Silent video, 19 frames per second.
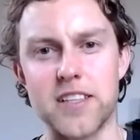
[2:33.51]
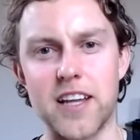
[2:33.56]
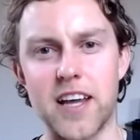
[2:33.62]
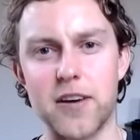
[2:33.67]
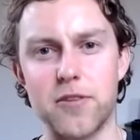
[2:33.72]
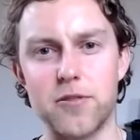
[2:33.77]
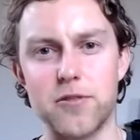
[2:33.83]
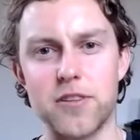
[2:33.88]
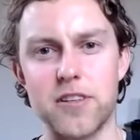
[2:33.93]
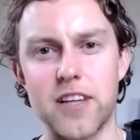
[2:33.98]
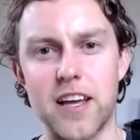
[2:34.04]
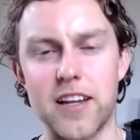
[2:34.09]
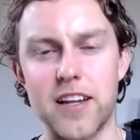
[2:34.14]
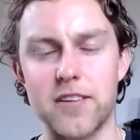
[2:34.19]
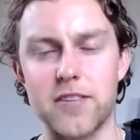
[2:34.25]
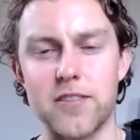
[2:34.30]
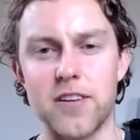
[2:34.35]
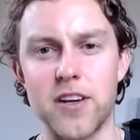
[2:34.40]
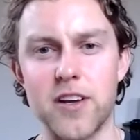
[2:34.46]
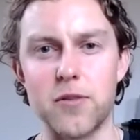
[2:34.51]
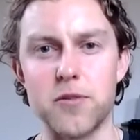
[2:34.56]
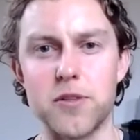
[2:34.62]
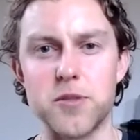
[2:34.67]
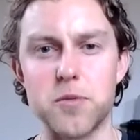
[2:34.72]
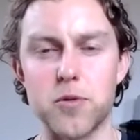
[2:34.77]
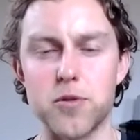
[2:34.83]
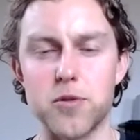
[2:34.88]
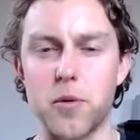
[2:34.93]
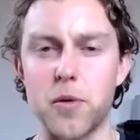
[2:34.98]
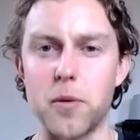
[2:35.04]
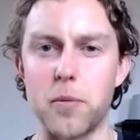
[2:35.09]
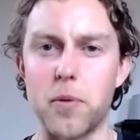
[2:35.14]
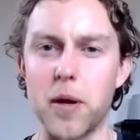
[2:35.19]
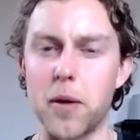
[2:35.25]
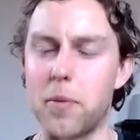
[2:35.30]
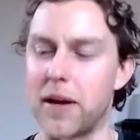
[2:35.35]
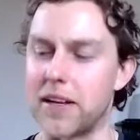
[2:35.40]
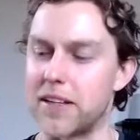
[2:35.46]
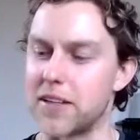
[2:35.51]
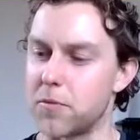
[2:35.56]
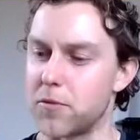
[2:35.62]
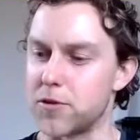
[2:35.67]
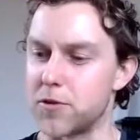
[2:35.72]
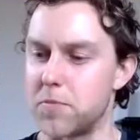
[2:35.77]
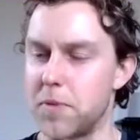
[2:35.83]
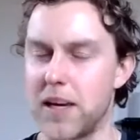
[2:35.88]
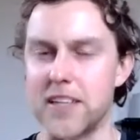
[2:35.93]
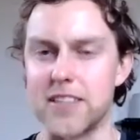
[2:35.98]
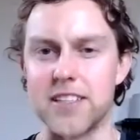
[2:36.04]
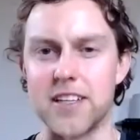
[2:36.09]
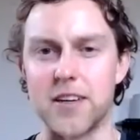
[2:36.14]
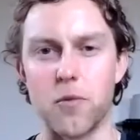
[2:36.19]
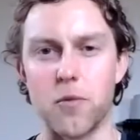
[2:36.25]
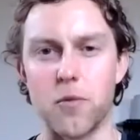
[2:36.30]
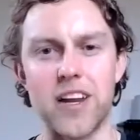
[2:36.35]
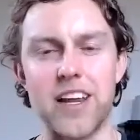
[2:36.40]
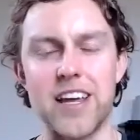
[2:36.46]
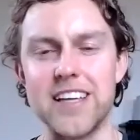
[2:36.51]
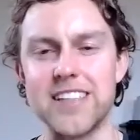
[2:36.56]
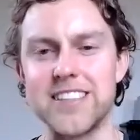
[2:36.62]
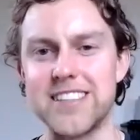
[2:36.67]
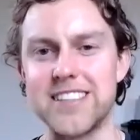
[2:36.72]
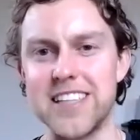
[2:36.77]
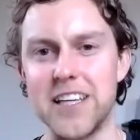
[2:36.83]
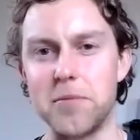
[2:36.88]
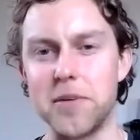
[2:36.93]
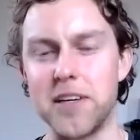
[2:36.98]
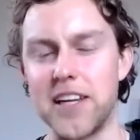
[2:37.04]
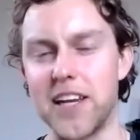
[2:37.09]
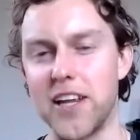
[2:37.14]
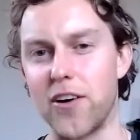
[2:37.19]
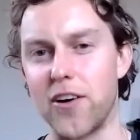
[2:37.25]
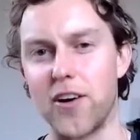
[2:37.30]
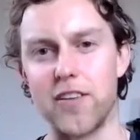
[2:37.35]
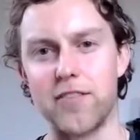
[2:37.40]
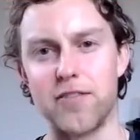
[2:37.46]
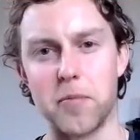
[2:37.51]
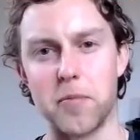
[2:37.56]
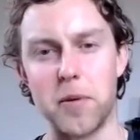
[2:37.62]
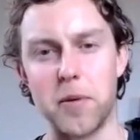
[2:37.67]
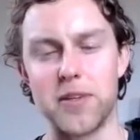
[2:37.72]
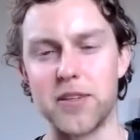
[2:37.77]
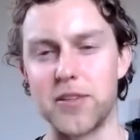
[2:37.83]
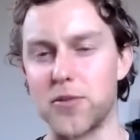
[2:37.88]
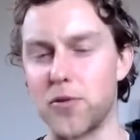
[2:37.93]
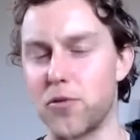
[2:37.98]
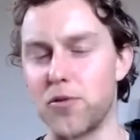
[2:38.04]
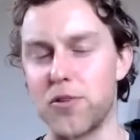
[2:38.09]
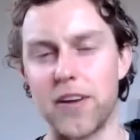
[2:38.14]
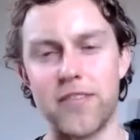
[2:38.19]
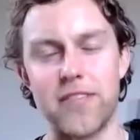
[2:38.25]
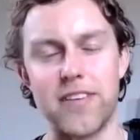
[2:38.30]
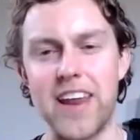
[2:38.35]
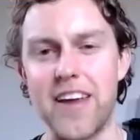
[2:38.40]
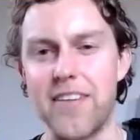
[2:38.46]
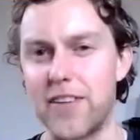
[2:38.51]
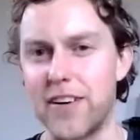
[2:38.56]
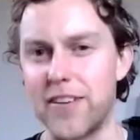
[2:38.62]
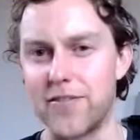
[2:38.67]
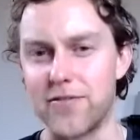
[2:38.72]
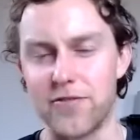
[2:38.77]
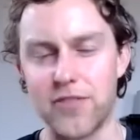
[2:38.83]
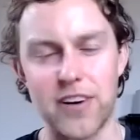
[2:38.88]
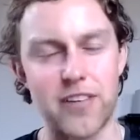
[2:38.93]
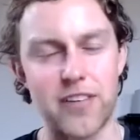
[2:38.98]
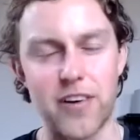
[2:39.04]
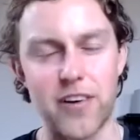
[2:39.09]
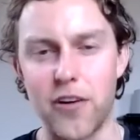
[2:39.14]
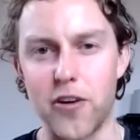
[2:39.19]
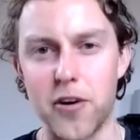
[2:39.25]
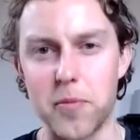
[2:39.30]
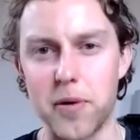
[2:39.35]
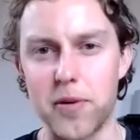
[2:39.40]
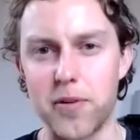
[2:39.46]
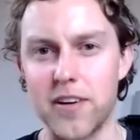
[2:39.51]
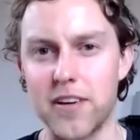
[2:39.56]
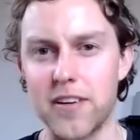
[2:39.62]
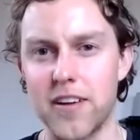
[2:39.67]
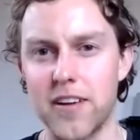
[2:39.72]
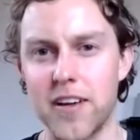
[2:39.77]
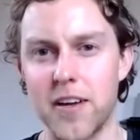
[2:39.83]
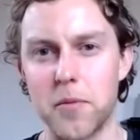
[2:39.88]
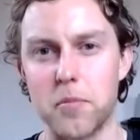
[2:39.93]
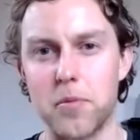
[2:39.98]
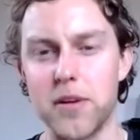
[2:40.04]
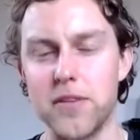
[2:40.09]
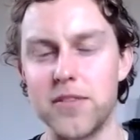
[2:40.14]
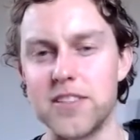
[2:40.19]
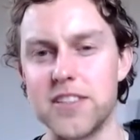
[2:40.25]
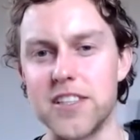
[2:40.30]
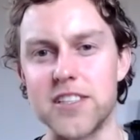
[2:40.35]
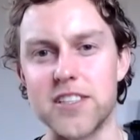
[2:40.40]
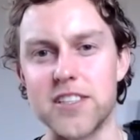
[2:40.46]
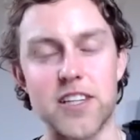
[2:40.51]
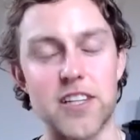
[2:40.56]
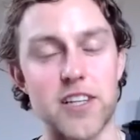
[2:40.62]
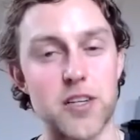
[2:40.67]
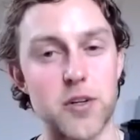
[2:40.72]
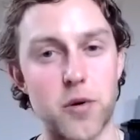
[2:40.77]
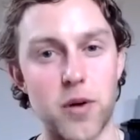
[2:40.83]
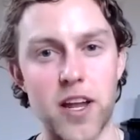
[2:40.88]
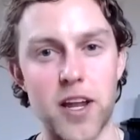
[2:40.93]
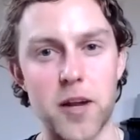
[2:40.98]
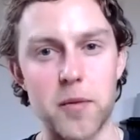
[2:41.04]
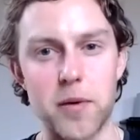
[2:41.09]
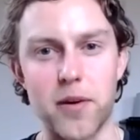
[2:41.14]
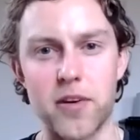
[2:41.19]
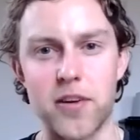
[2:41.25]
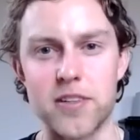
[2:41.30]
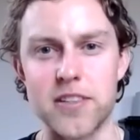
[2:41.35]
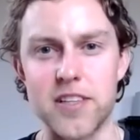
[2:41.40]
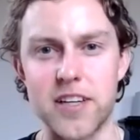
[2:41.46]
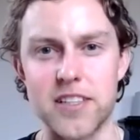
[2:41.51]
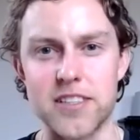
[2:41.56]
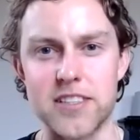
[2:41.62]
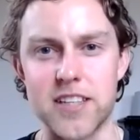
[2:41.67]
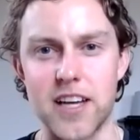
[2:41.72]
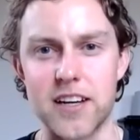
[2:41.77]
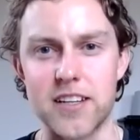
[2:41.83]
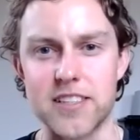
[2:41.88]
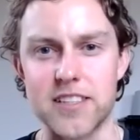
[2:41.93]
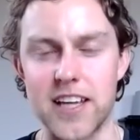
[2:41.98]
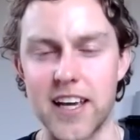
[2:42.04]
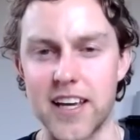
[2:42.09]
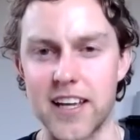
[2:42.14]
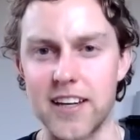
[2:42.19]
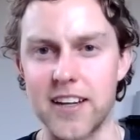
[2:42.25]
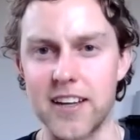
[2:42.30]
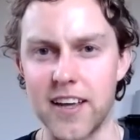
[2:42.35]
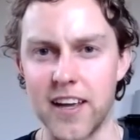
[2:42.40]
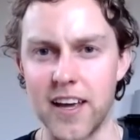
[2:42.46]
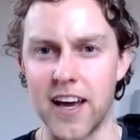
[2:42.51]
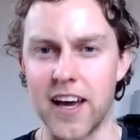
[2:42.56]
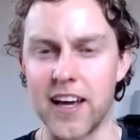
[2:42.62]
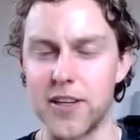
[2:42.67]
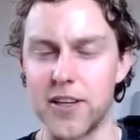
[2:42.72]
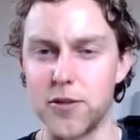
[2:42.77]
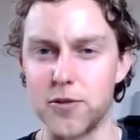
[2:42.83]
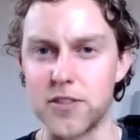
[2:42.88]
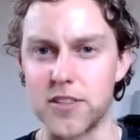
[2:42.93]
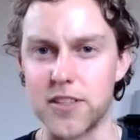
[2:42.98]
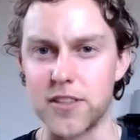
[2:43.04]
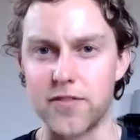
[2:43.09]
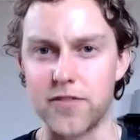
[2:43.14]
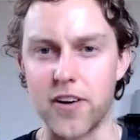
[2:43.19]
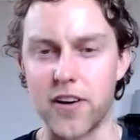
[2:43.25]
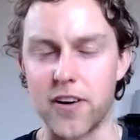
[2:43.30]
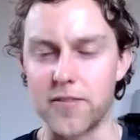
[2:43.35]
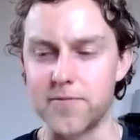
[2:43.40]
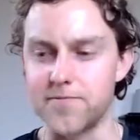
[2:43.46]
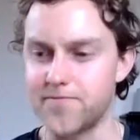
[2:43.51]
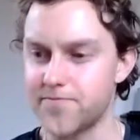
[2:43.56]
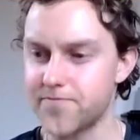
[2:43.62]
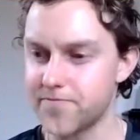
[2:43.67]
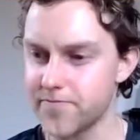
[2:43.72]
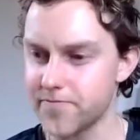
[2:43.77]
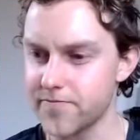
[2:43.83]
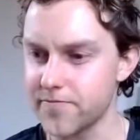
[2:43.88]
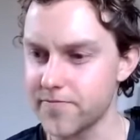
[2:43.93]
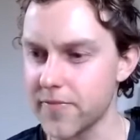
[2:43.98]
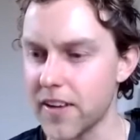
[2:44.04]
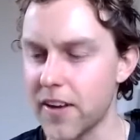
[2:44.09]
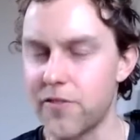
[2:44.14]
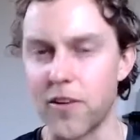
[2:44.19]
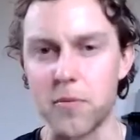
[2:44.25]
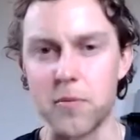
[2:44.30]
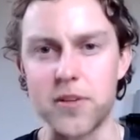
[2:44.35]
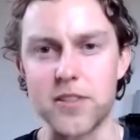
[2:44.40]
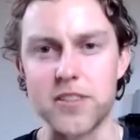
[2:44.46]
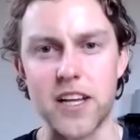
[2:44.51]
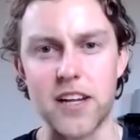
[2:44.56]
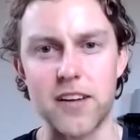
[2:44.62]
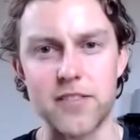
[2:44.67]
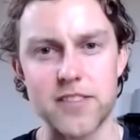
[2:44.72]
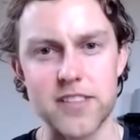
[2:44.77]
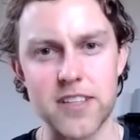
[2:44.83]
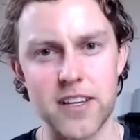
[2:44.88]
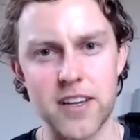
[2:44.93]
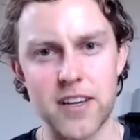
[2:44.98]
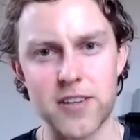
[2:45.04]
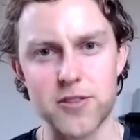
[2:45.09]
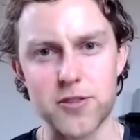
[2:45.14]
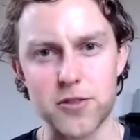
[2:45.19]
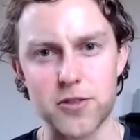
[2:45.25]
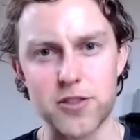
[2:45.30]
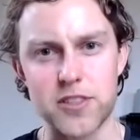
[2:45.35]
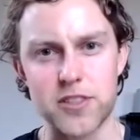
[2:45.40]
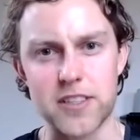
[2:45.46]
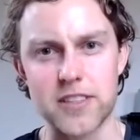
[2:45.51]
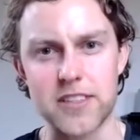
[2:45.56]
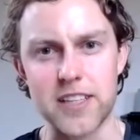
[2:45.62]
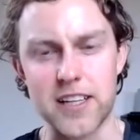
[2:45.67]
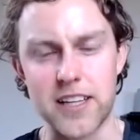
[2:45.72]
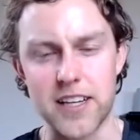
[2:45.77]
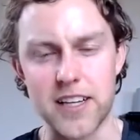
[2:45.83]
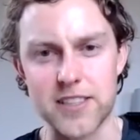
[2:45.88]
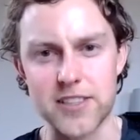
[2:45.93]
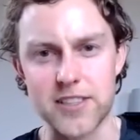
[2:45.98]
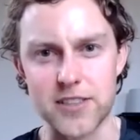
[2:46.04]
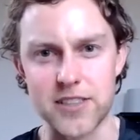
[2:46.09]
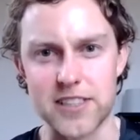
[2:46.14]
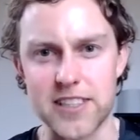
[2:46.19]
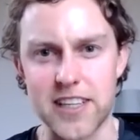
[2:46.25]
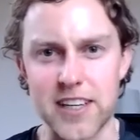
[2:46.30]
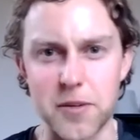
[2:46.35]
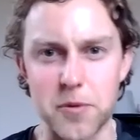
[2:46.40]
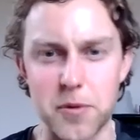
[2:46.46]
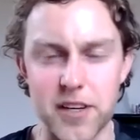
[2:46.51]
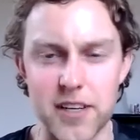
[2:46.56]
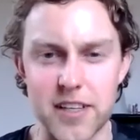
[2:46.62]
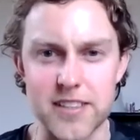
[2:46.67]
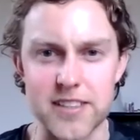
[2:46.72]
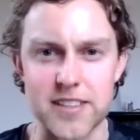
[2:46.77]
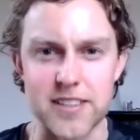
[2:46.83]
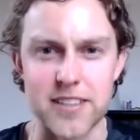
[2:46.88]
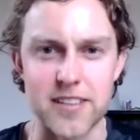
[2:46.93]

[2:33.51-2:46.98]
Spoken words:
And how then, I suppose I want to bring it back to the most basic. What is CBD oil for people that have never even really heard about it? And previous to this, I didn't know a lot about it until I started taking and using it from yourselves. So just to tell the listeners exactly what it is.